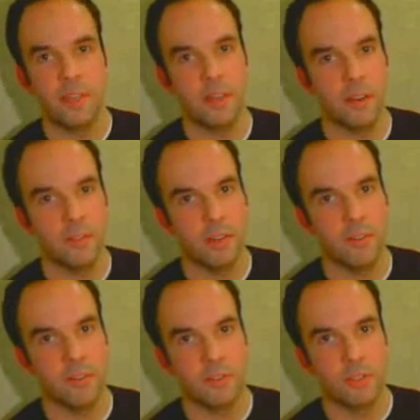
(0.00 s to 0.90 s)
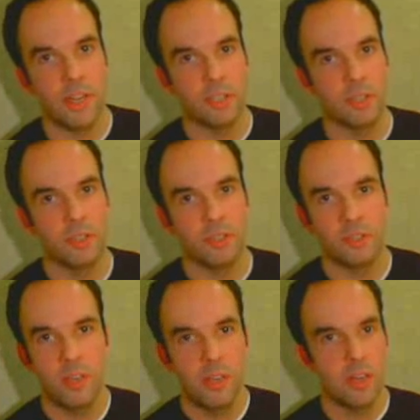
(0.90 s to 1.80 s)
of
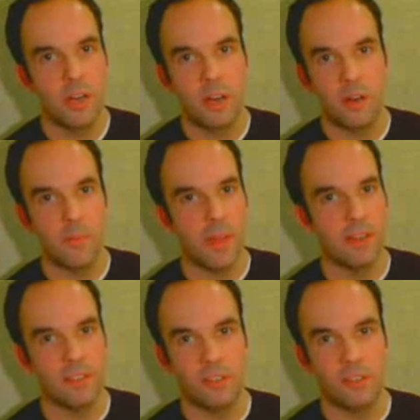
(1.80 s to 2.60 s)
strangers and